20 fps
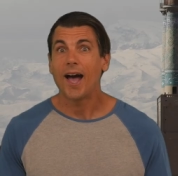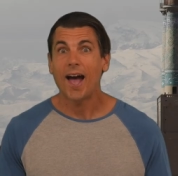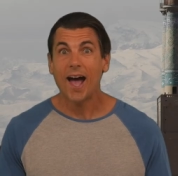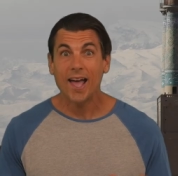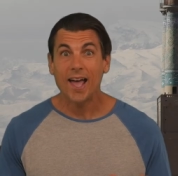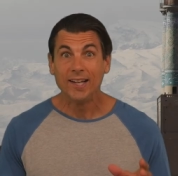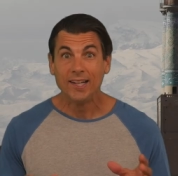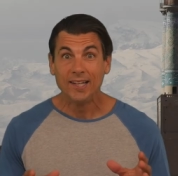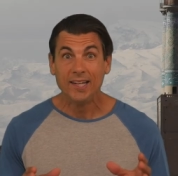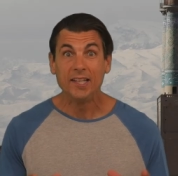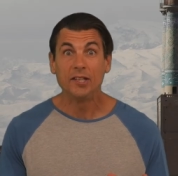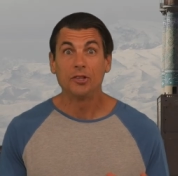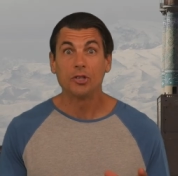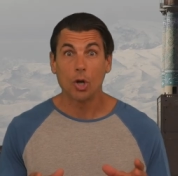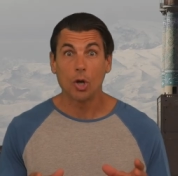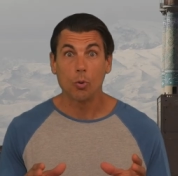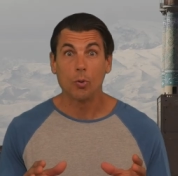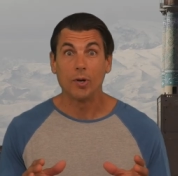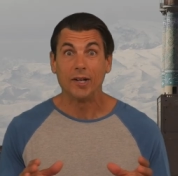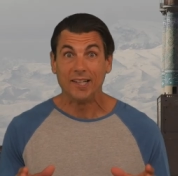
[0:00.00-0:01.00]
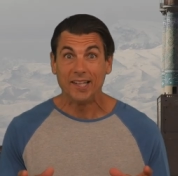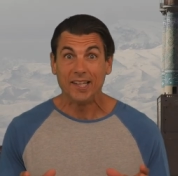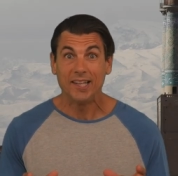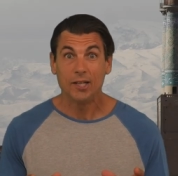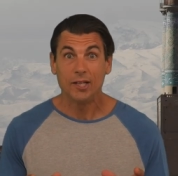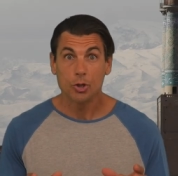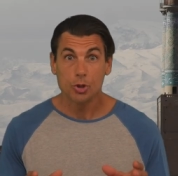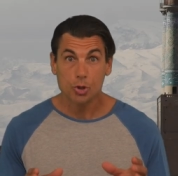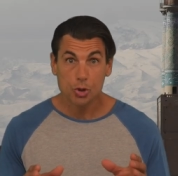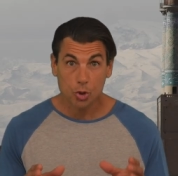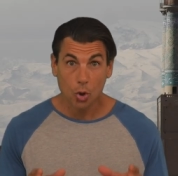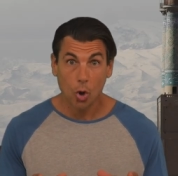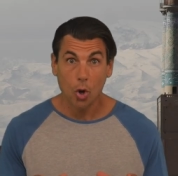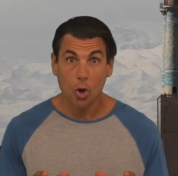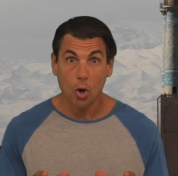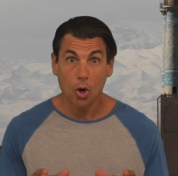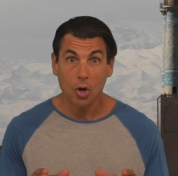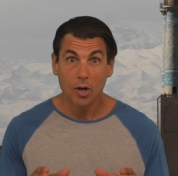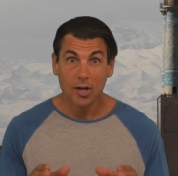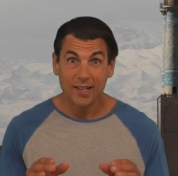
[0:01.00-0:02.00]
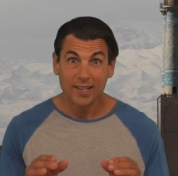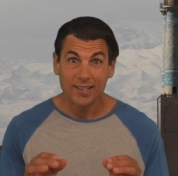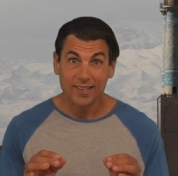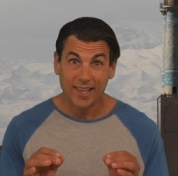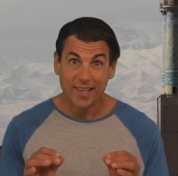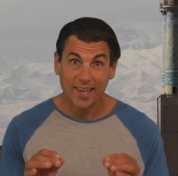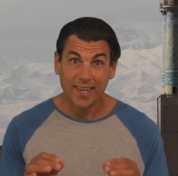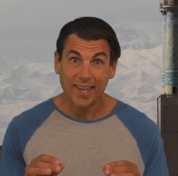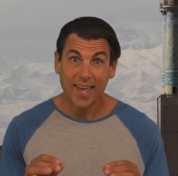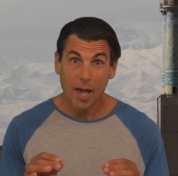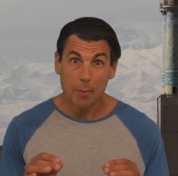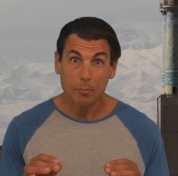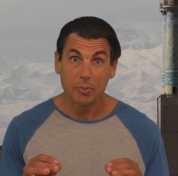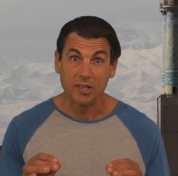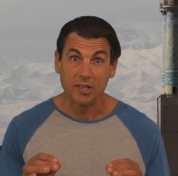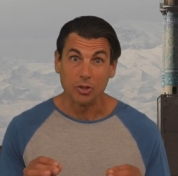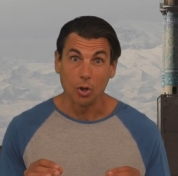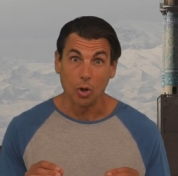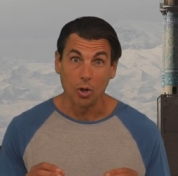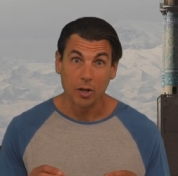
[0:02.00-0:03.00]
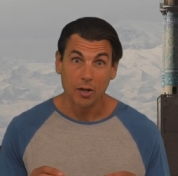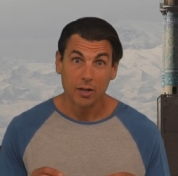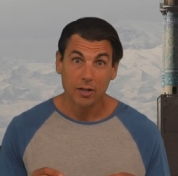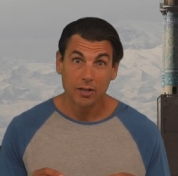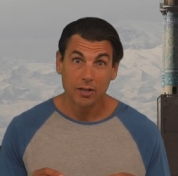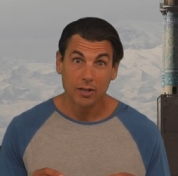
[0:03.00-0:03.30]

I literally saw the Capitol.